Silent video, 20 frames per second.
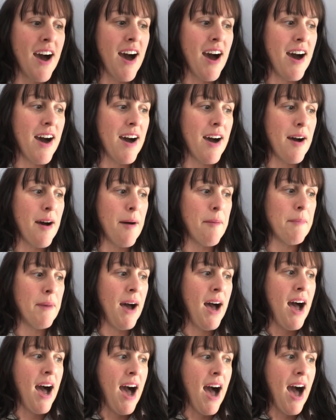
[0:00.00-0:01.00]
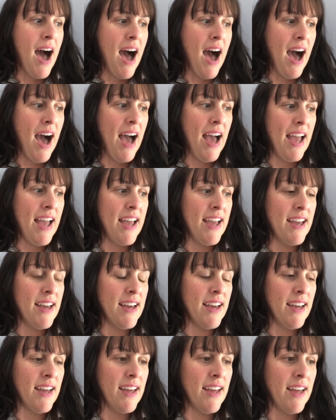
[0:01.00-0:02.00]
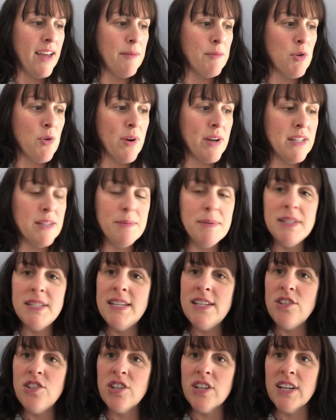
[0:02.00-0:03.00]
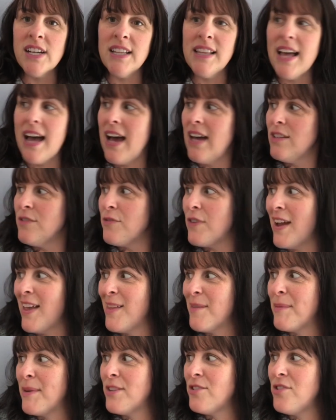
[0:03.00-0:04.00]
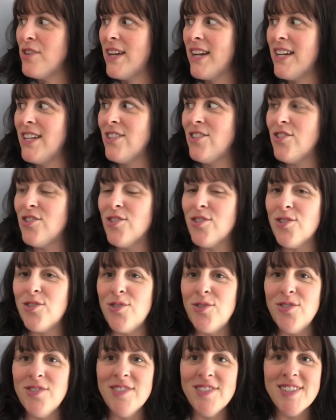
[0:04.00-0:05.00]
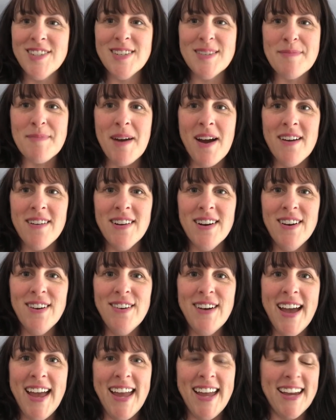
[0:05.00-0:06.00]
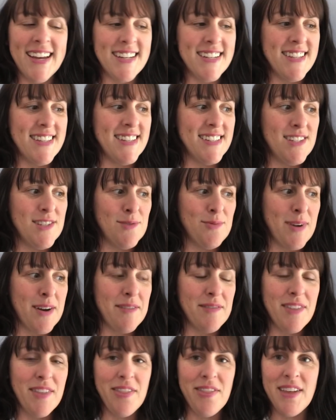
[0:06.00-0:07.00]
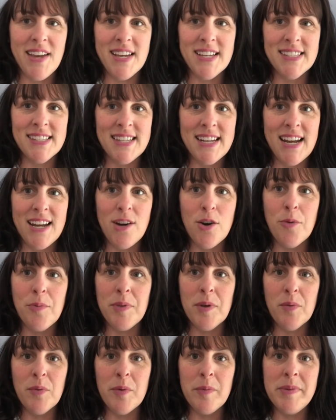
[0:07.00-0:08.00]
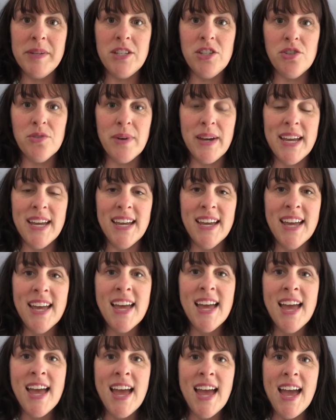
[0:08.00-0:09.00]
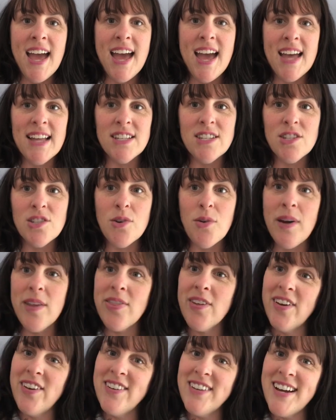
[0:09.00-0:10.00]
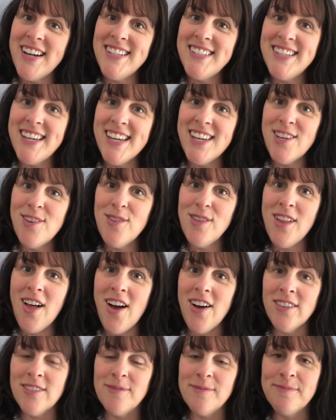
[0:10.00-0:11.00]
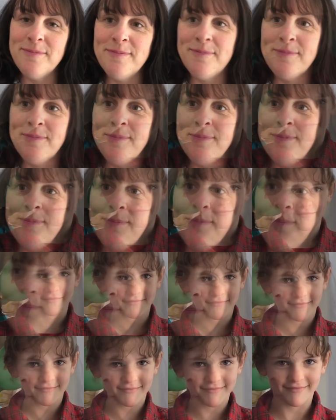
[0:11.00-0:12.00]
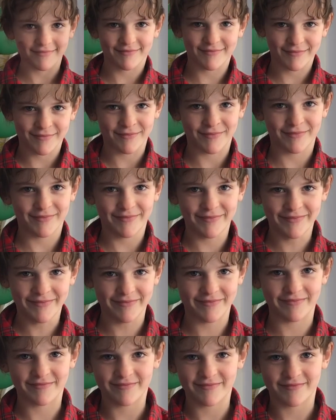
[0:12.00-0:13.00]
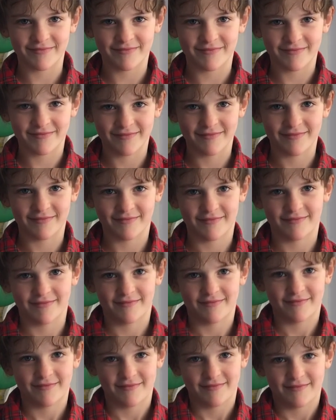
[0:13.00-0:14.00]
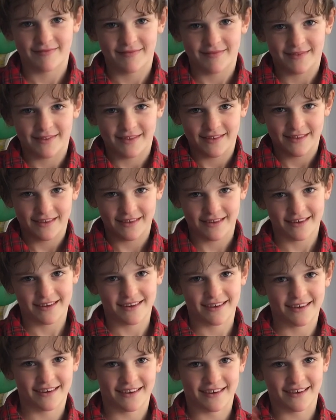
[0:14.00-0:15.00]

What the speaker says: I am going to be teaching a class for elementary age students tomorrow, and this is one of the things that I hope that we'll be doing. And so I thought I'd take you along. So I've got my little buddy Violet here to help out. Hi, Violet.